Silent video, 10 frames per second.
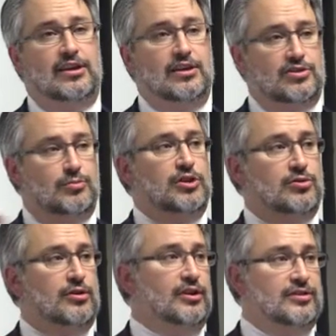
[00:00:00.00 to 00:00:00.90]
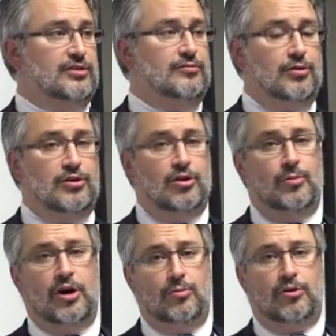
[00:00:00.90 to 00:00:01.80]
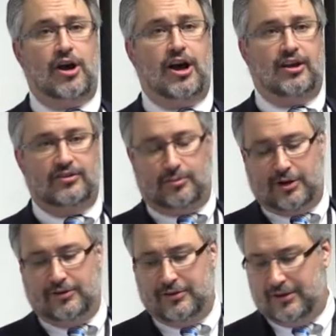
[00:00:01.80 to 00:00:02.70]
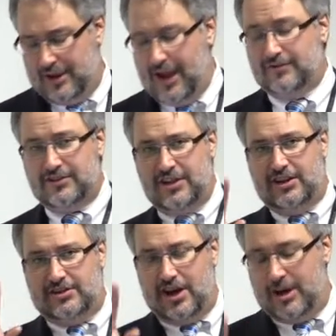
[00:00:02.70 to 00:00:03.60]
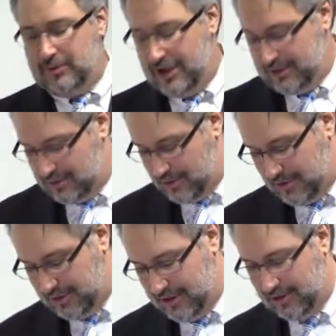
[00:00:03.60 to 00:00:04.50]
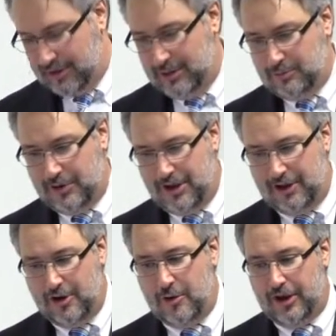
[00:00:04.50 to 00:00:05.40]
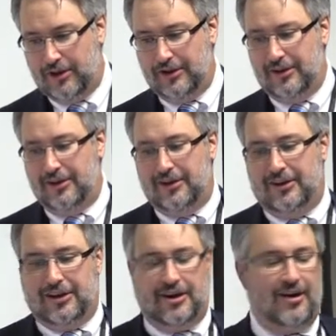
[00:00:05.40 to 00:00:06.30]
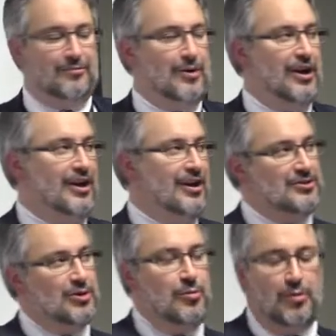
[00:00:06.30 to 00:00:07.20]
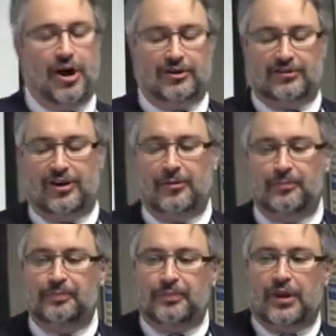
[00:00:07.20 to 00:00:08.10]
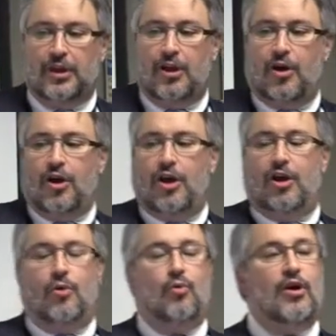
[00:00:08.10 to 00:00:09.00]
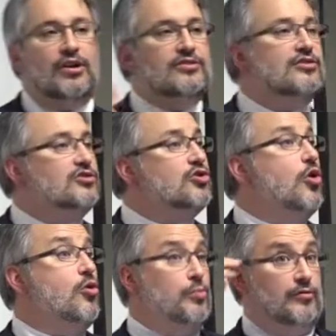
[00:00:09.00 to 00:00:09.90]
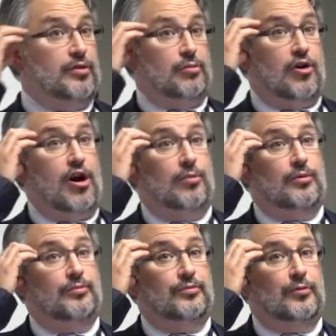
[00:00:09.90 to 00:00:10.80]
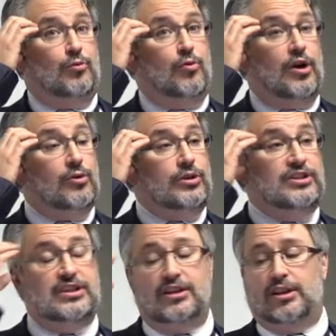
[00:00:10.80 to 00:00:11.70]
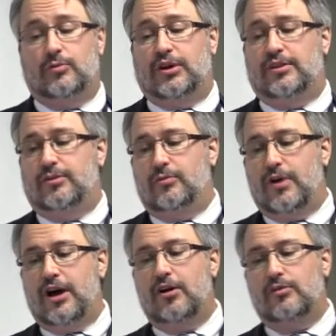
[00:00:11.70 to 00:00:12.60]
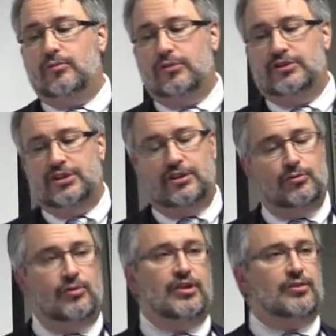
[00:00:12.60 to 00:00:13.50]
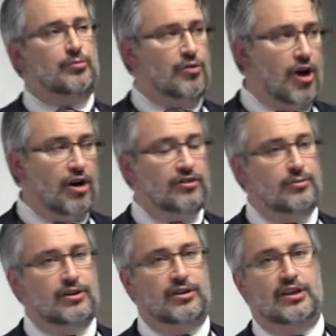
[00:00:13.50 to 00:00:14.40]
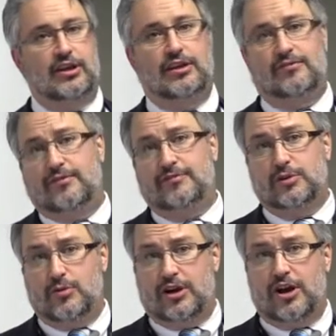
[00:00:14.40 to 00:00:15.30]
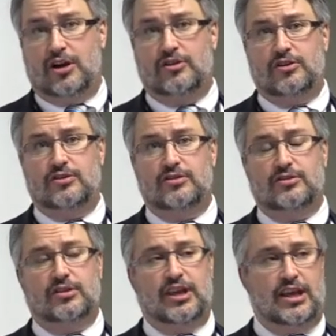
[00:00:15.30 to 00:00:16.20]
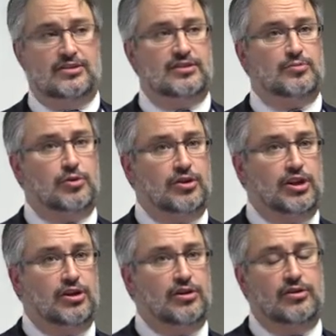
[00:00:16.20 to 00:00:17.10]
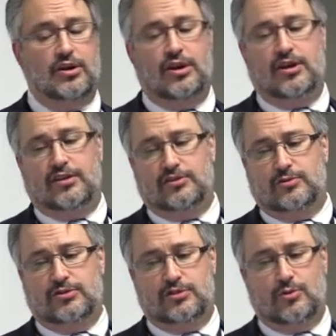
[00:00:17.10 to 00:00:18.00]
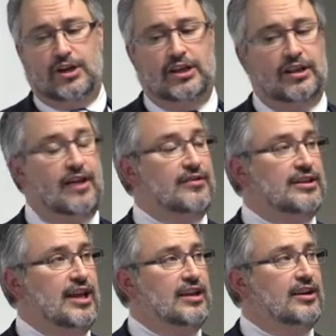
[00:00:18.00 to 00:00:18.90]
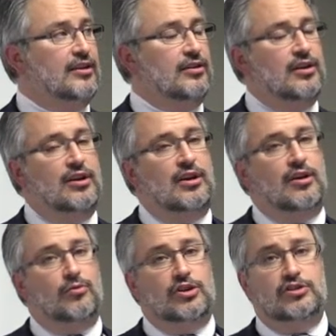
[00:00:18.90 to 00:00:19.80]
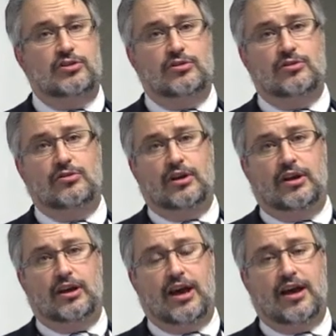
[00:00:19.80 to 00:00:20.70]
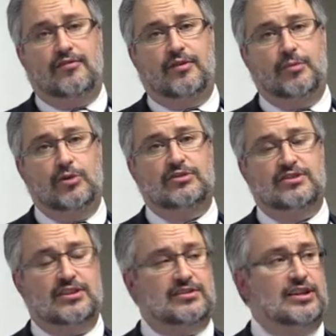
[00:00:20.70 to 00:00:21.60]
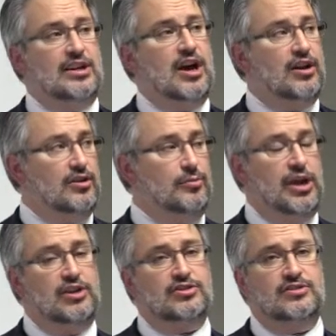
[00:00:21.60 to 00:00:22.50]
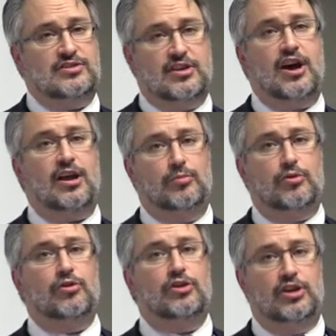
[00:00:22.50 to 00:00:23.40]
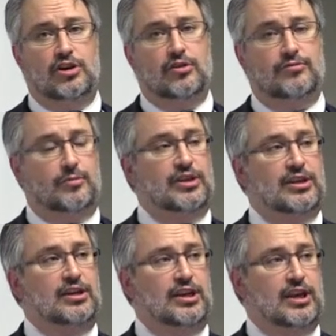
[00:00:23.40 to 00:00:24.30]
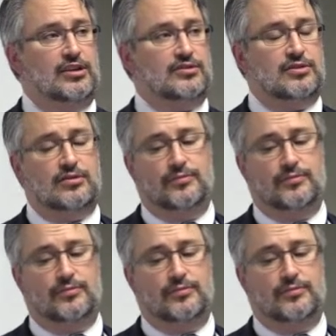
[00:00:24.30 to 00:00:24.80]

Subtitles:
he should be shortlisted for a Nobel Prize, but I have to state a timeline, so I'll keep going, get off my soapbox there. What is the scope of the problem? What are we dealing with? Well, we're dealing with approximately 5,100 cases per year. This was the 2011 data. We do have about 1,600 patients die per year from kidney cancer.